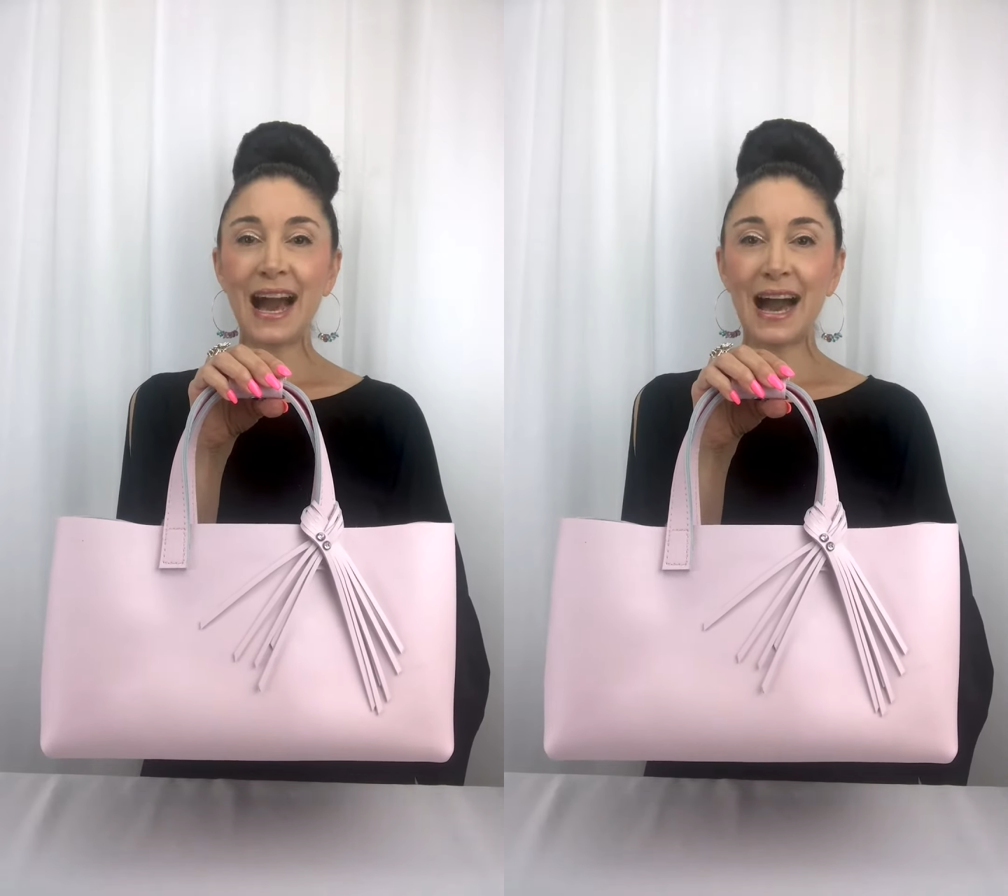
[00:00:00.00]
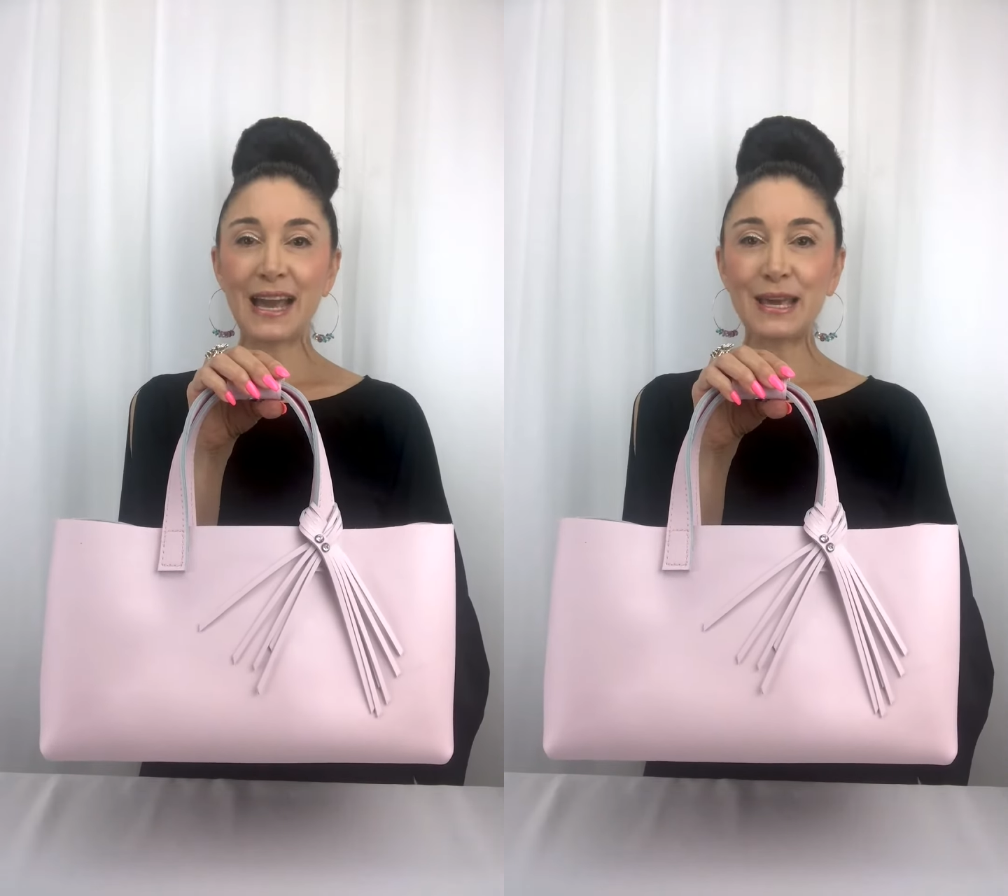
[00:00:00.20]

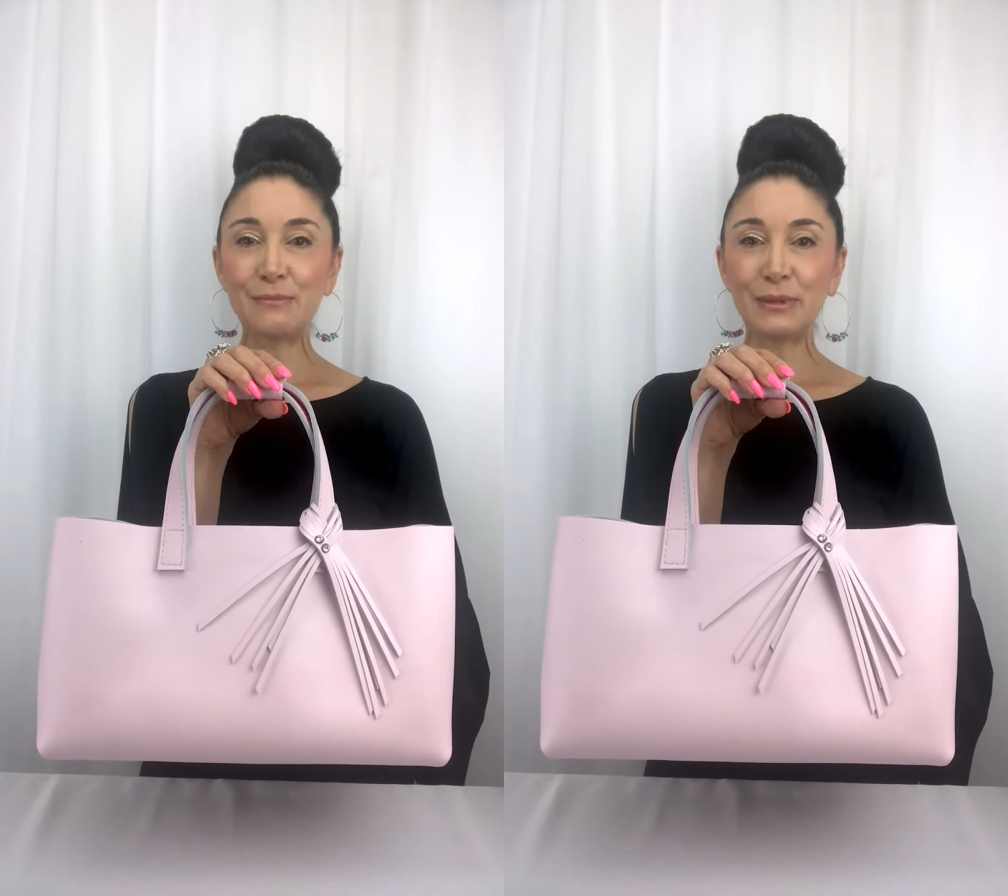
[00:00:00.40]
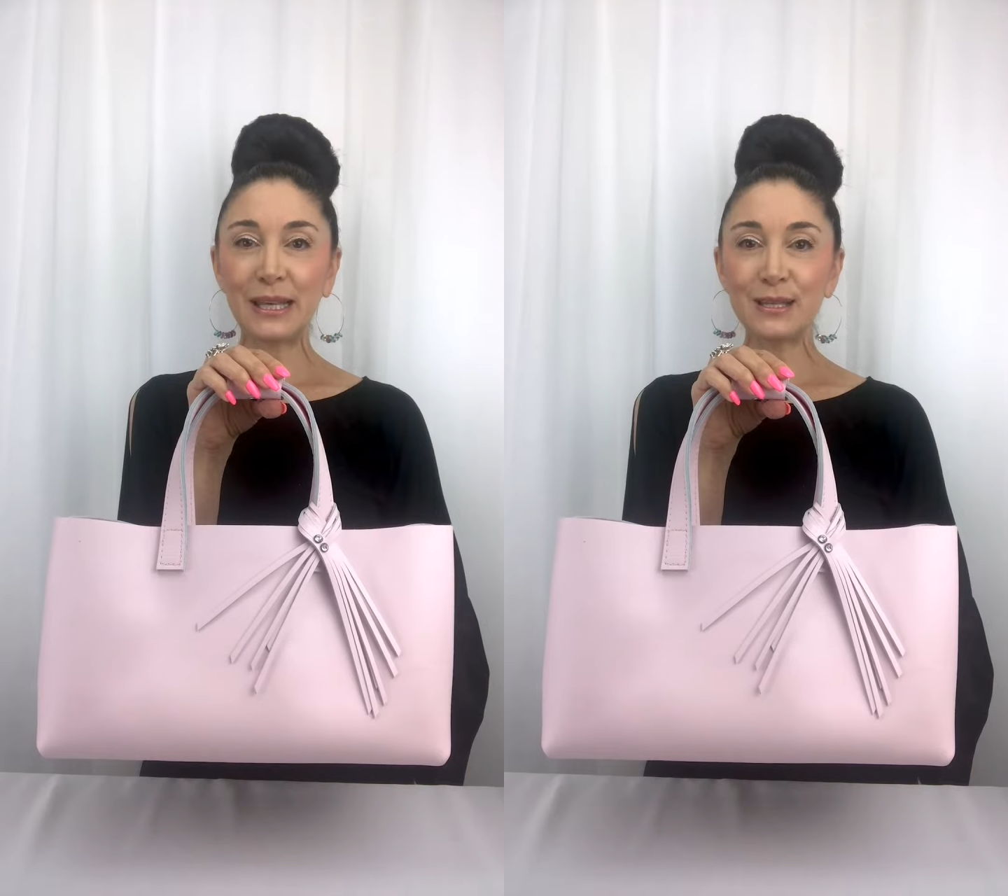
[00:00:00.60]
I
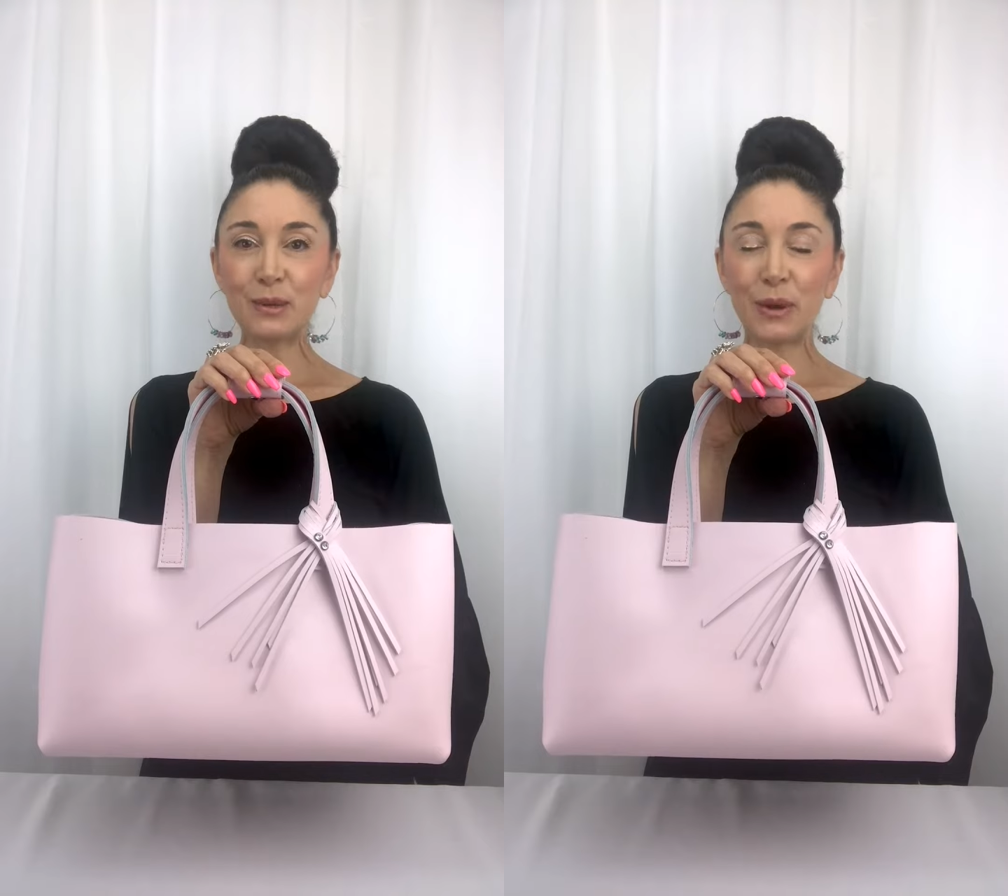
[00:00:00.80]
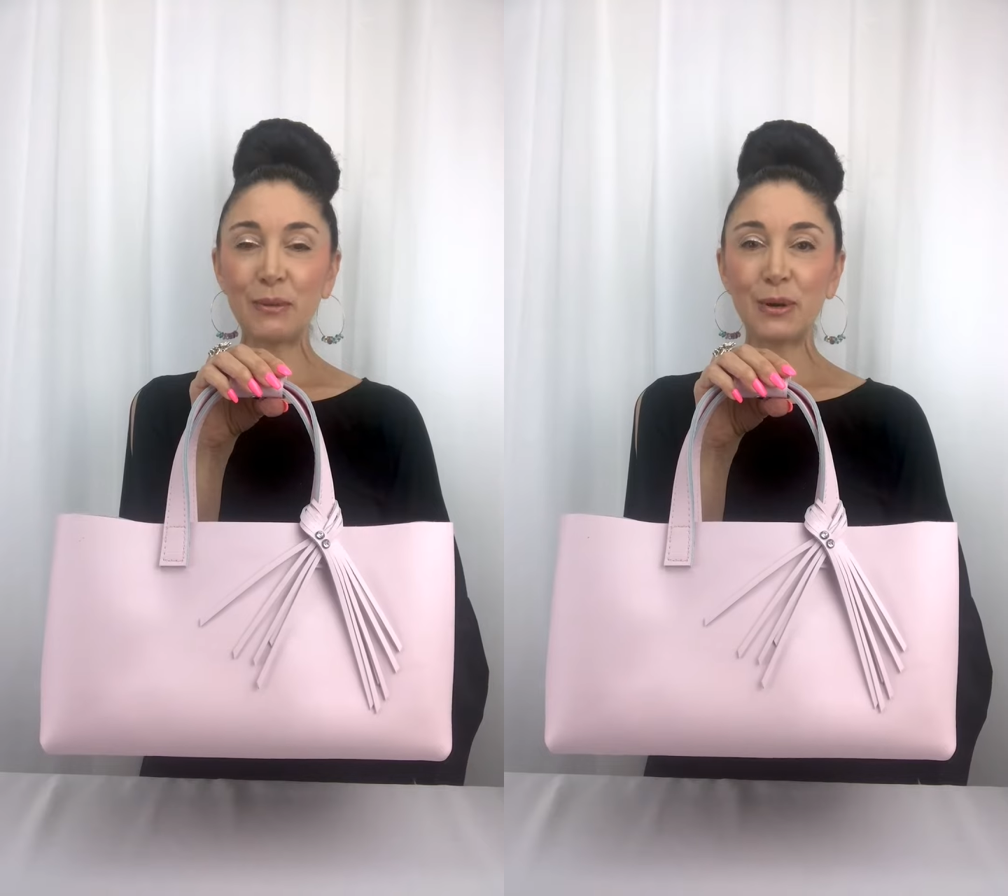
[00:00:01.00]
am
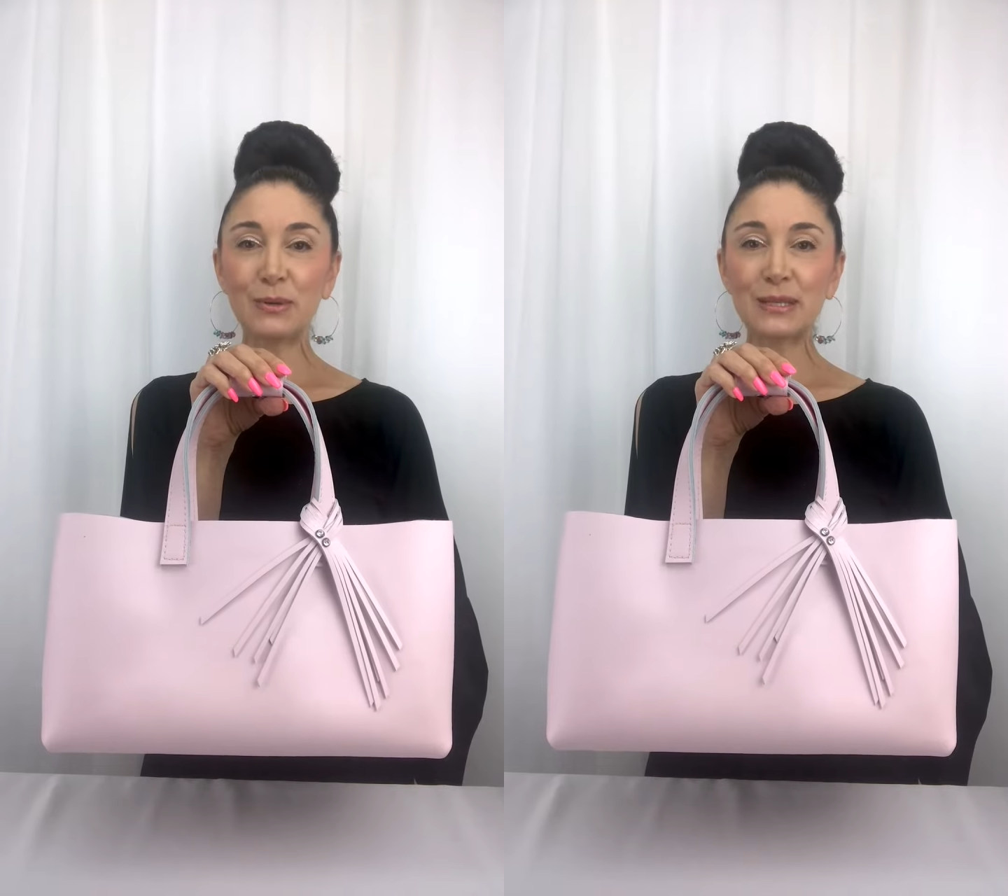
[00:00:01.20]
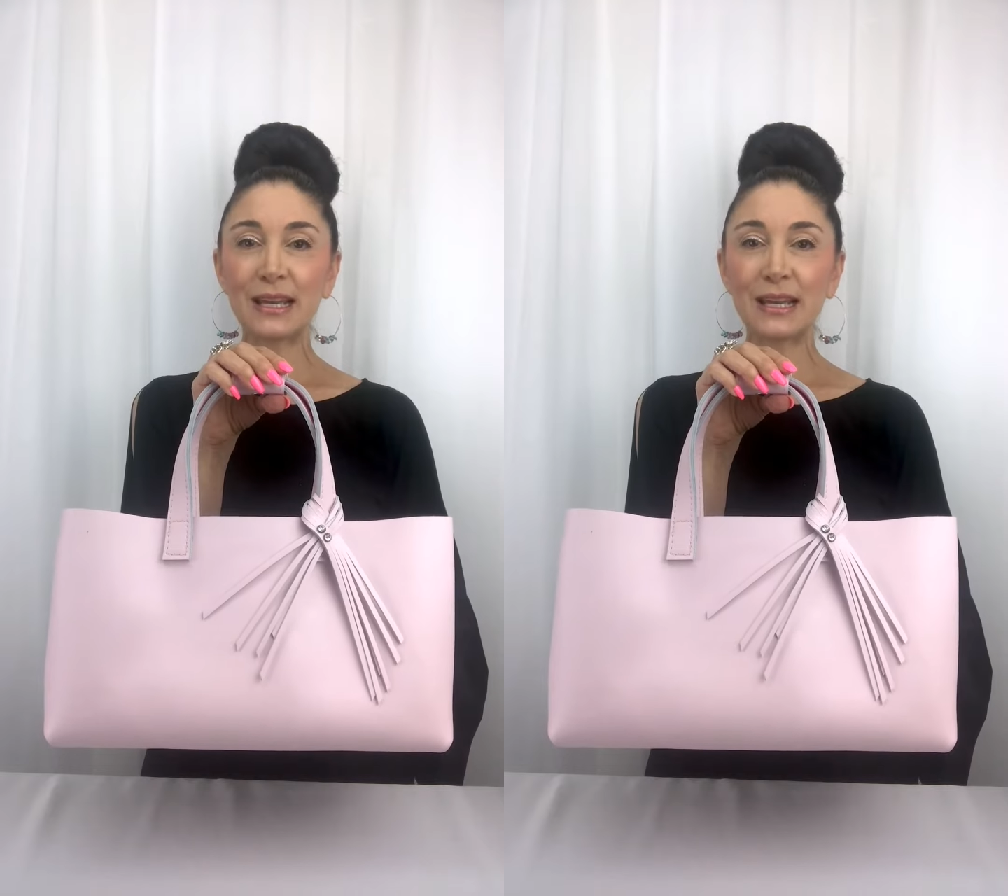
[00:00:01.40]
Lisa Ramos